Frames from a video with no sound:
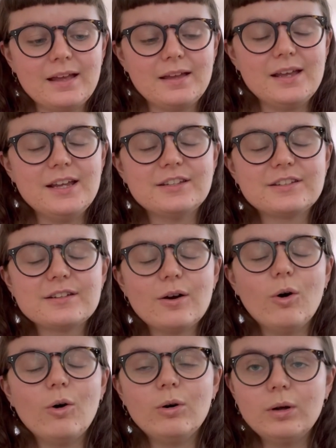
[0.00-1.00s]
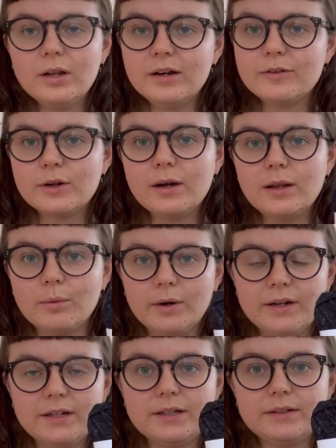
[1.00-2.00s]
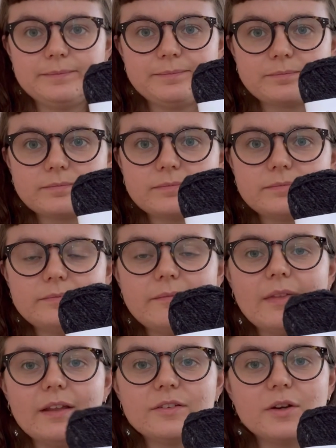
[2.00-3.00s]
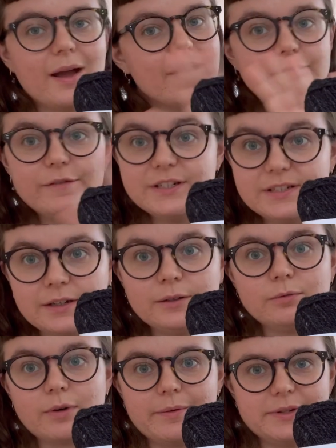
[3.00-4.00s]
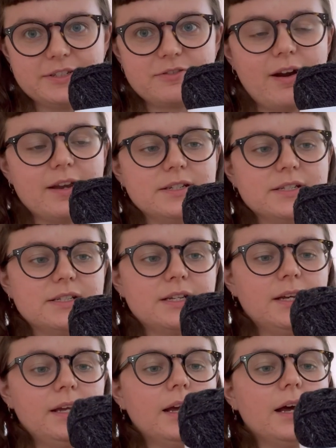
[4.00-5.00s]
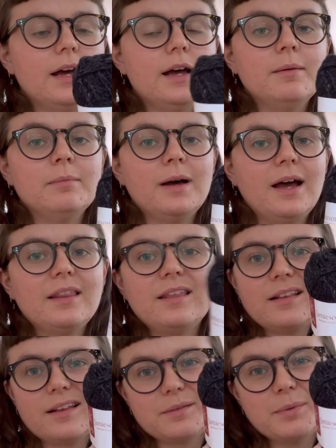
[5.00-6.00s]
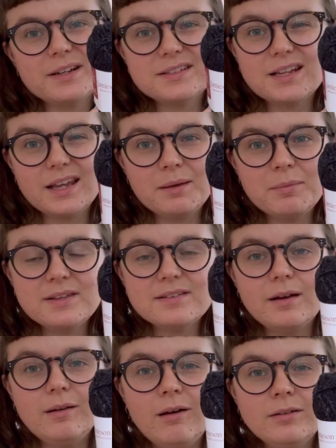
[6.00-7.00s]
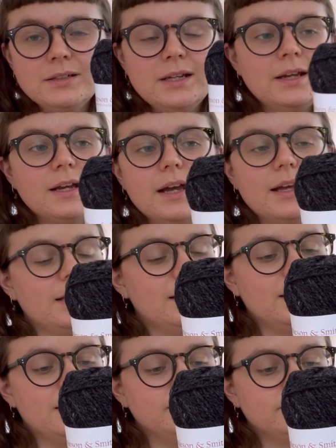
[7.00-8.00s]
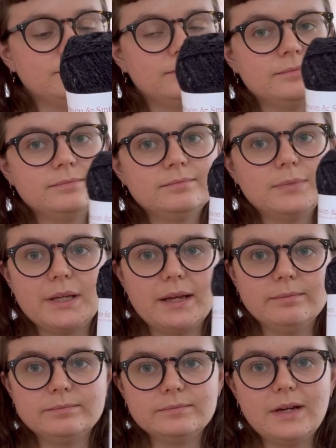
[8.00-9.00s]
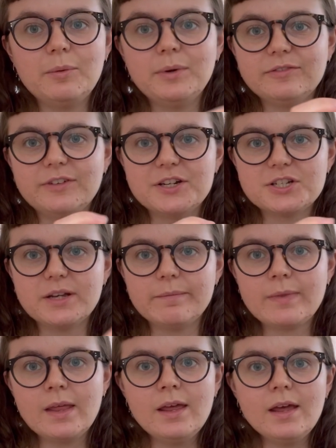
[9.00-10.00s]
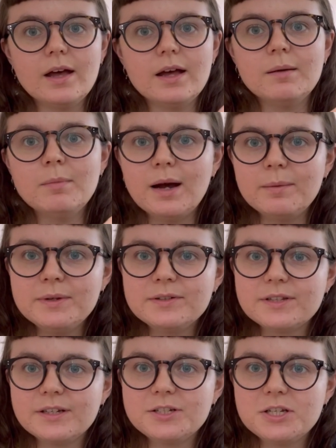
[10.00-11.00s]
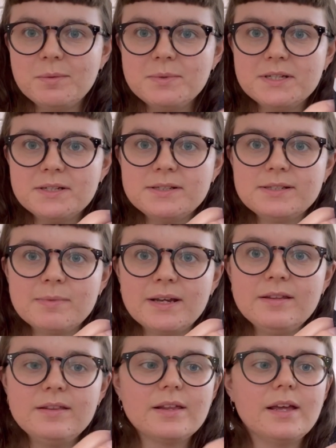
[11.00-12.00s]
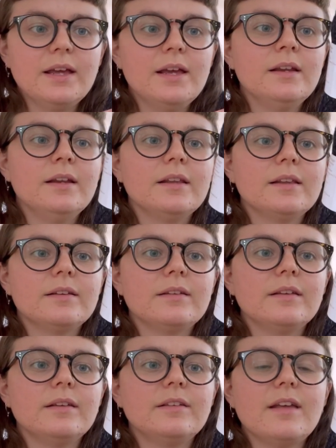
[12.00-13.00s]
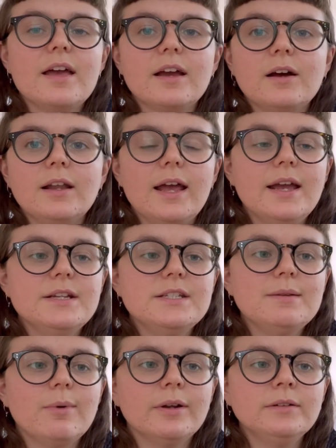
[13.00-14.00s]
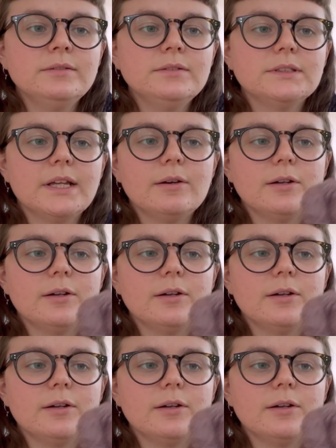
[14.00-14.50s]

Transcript: It's all over colour work, so every single row is stranded. I think that's why it's taking me so long, but yeah, I will finish it. I'm using Jameson and Smith in, this is colour 81. They call